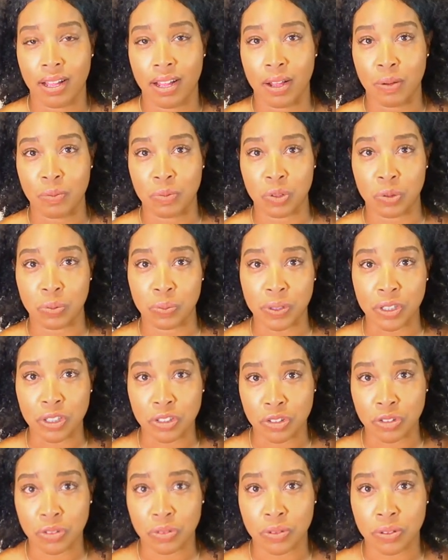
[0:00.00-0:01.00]
I'm
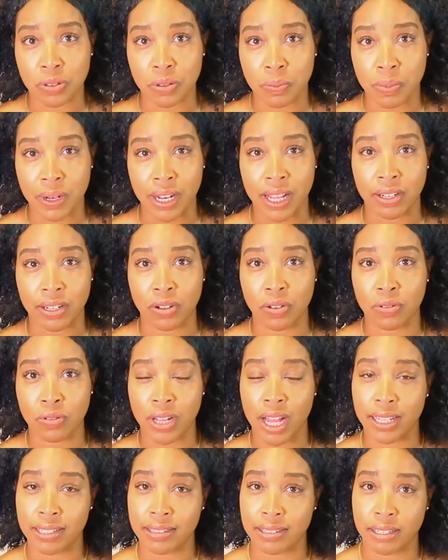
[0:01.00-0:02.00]
spiritual, but I don't
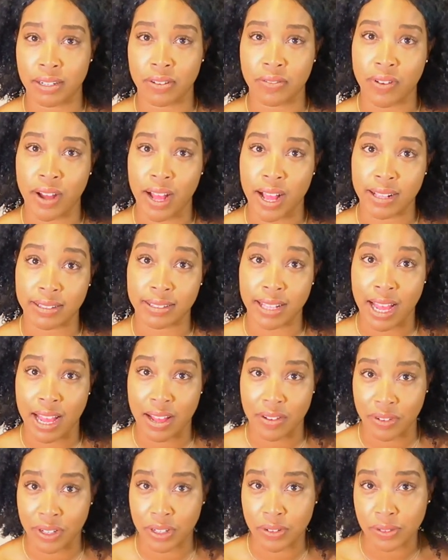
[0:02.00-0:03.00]
identify as
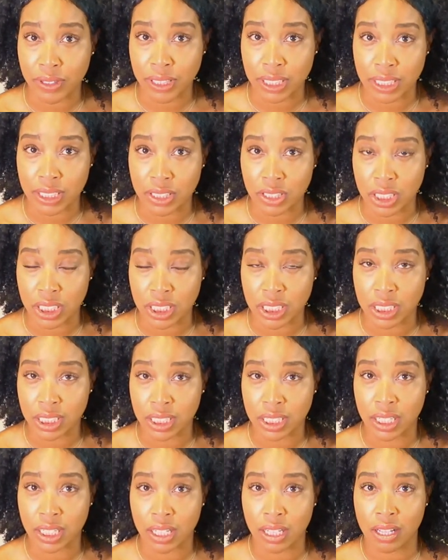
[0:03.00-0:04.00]
having a
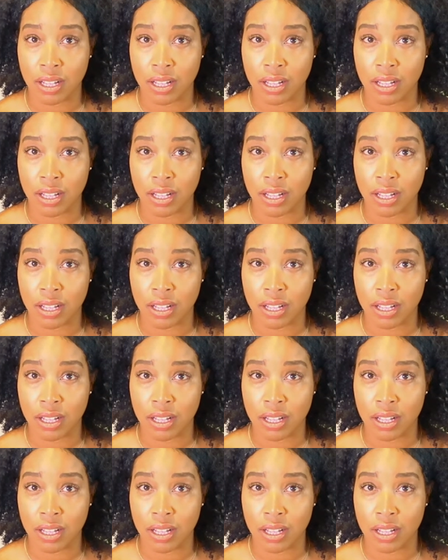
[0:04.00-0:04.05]
religion.